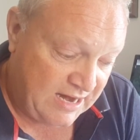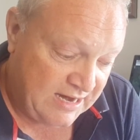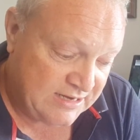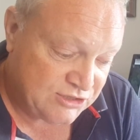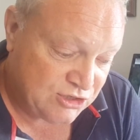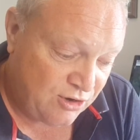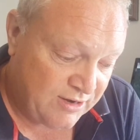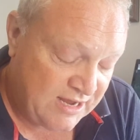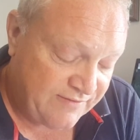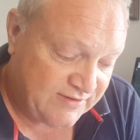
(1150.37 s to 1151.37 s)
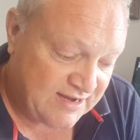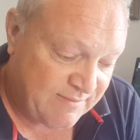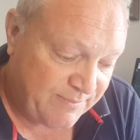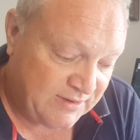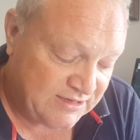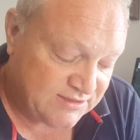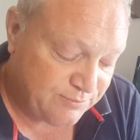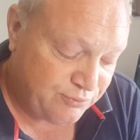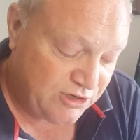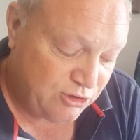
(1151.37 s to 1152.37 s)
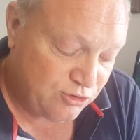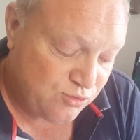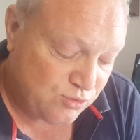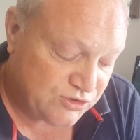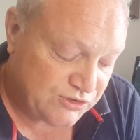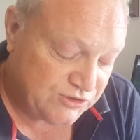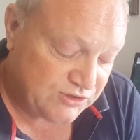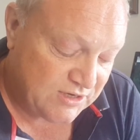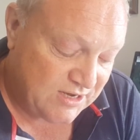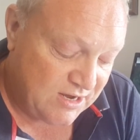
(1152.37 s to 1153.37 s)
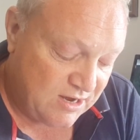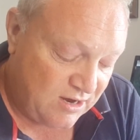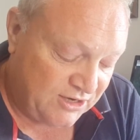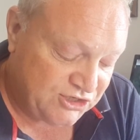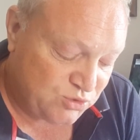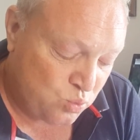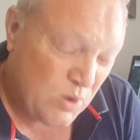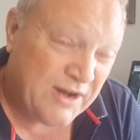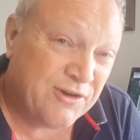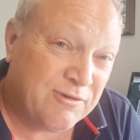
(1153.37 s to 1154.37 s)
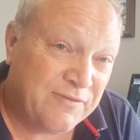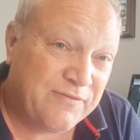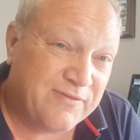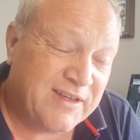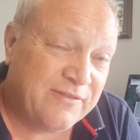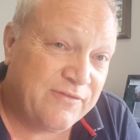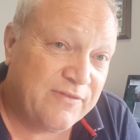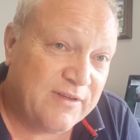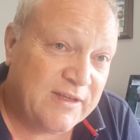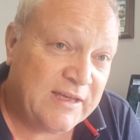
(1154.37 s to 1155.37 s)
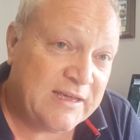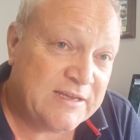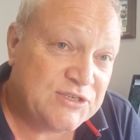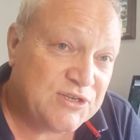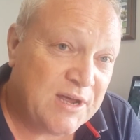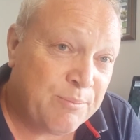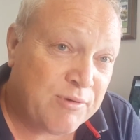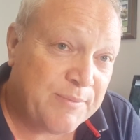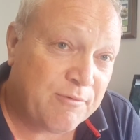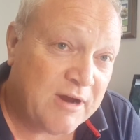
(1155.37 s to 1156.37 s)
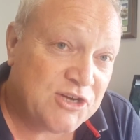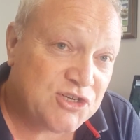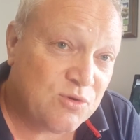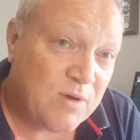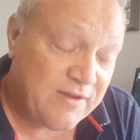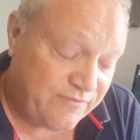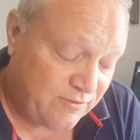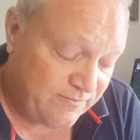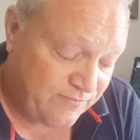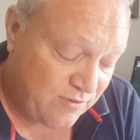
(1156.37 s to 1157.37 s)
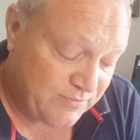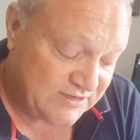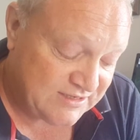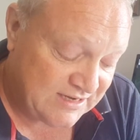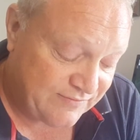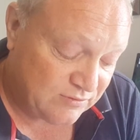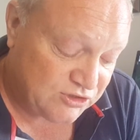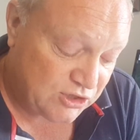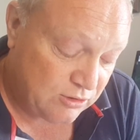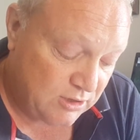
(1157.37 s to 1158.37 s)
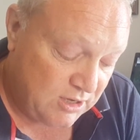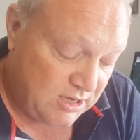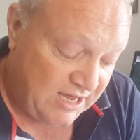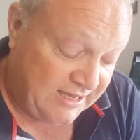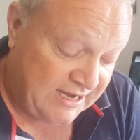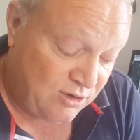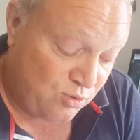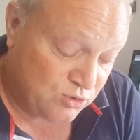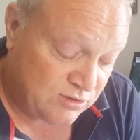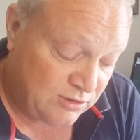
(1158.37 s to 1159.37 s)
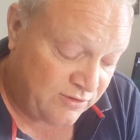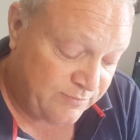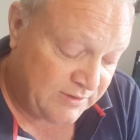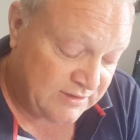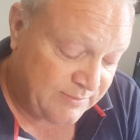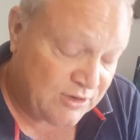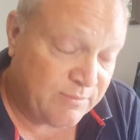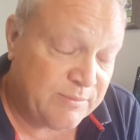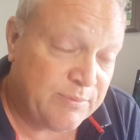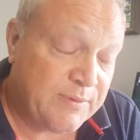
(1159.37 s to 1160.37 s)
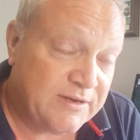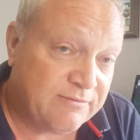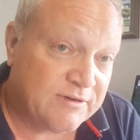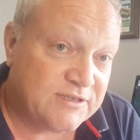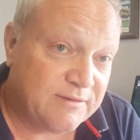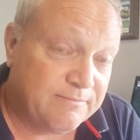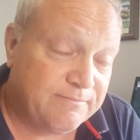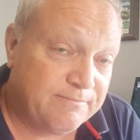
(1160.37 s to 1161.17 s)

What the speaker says: He's gonna have to come up against some pretty good horses. I just wonder if he's a preparation away from this level. So again, a horse with a lot of ability, but I'd be prepared to risk him.